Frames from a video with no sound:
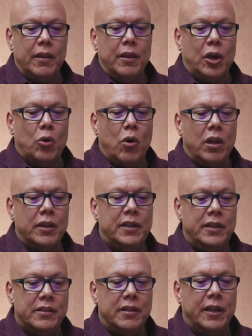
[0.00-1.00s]
the
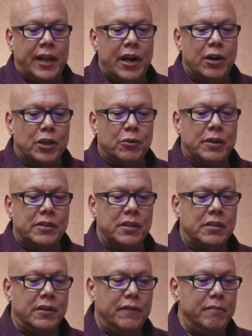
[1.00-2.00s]
qualities and the
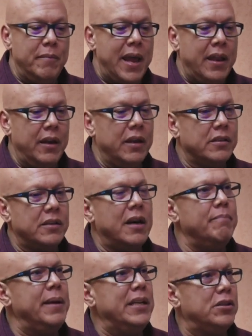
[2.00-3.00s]
characteristics of a man, and it's
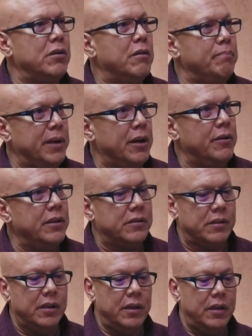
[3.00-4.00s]
not based on appearance.